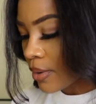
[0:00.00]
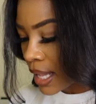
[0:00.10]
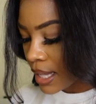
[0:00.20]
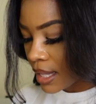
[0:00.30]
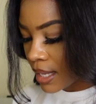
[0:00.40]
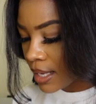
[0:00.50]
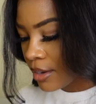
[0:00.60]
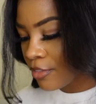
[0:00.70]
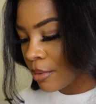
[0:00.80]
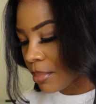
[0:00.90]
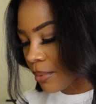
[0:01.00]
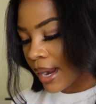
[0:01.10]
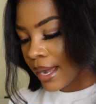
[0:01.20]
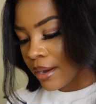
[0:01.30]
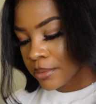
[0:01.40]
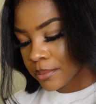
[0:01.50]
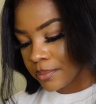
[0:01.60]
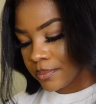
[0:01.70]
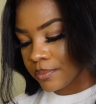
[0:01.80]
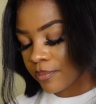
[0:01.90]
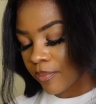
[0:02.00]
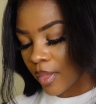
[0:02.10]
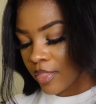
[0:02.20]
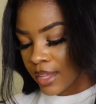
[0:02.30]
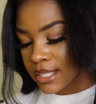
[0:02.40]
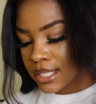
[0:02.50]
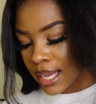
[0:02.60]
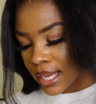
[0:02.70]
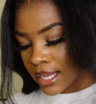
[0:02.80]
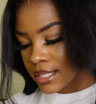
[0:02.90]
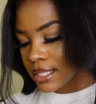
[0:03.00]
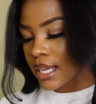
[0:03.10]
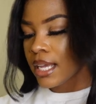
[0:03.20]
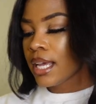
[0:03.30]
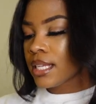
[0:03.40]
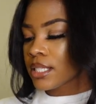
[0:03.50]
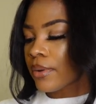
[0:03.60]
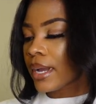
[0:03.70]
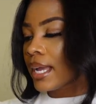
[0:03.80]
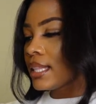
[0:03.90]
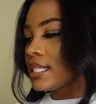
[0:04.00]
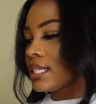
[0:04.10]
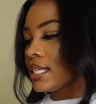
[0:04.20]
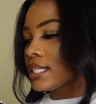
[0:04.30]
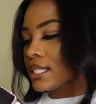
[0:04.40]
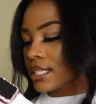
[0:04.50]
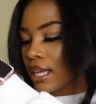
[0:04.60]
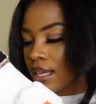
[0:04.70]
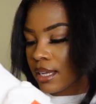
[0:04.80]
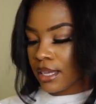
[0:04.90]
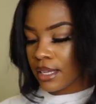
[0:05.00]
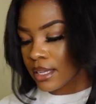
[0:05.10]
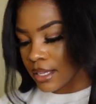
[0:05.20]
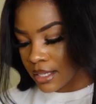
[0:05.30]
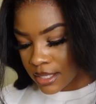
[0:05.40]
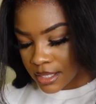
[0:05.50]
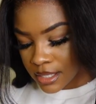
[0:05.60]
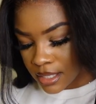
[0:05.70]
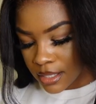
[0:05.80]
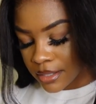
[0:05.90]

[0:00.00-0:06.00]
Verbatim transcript: I love brown these days. So I got this in a size...